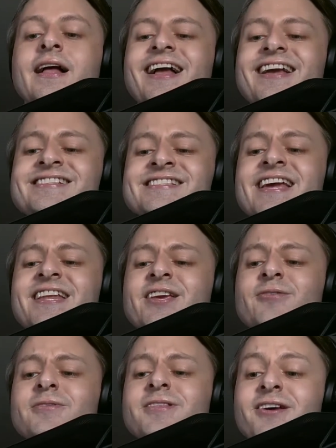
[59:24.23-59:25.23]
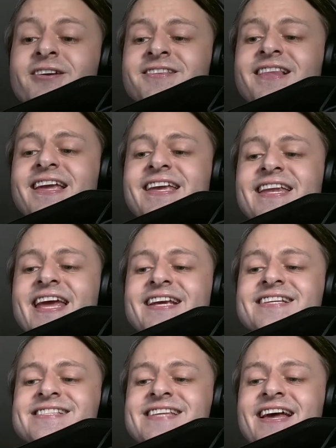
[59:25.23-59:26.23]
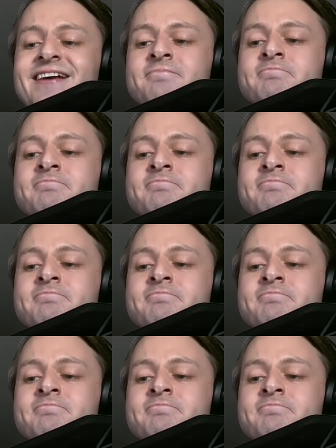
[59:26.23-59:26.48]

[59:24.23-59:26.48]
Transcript: I said you looked like an egg, sir.